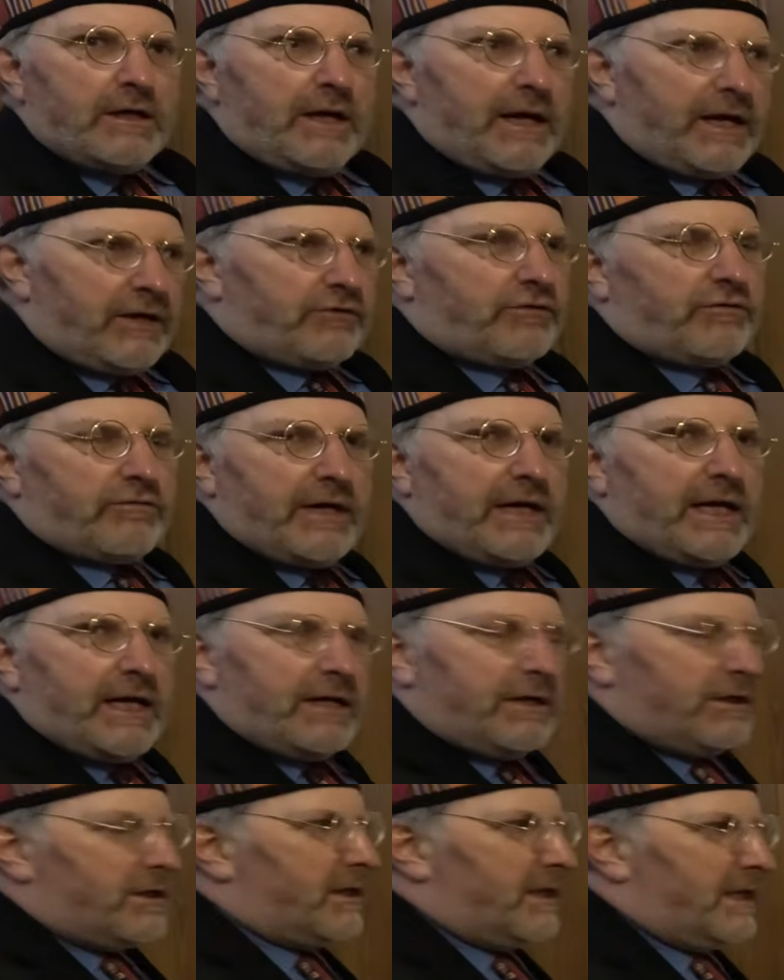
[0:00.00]
history
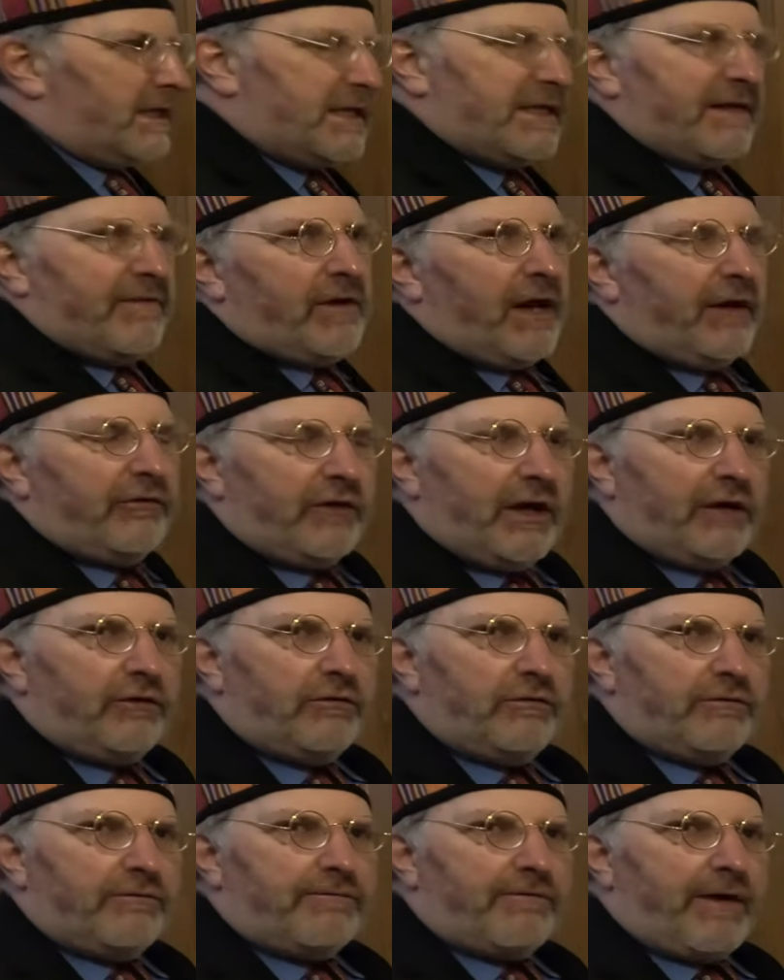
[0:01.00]
into this
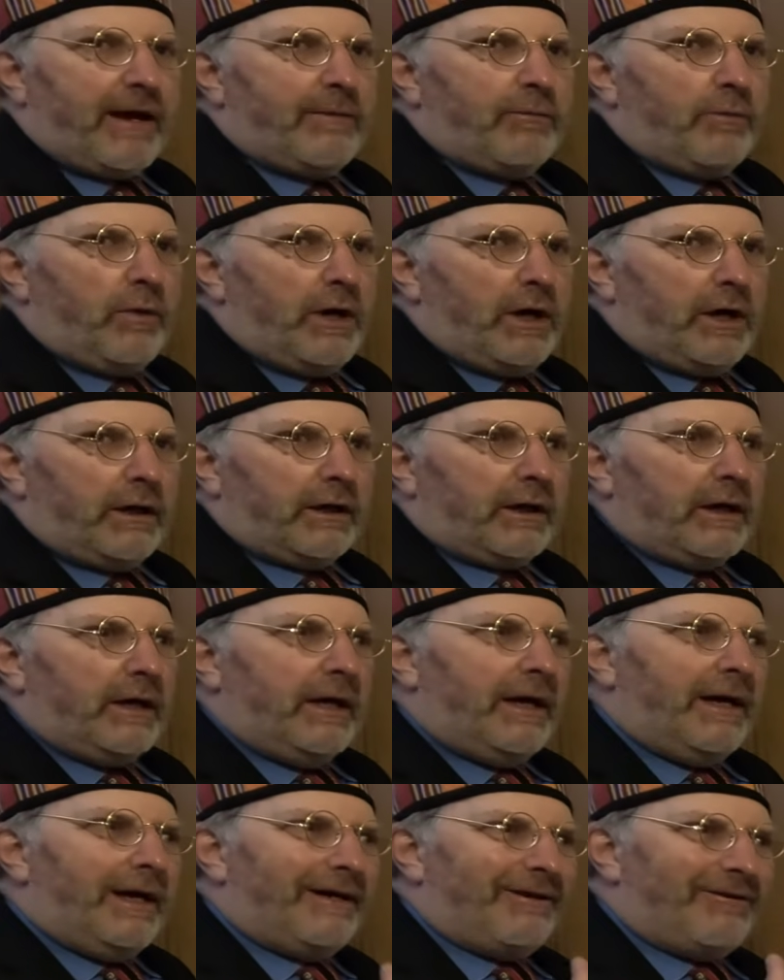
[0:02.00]
civilizational framework
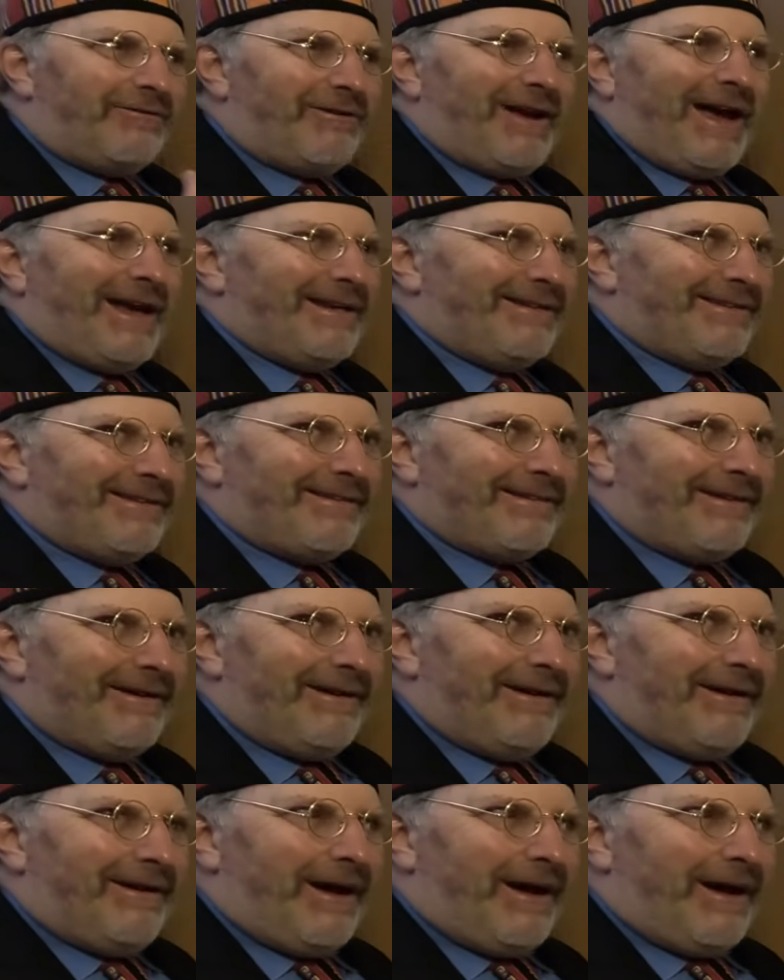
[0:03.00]
creates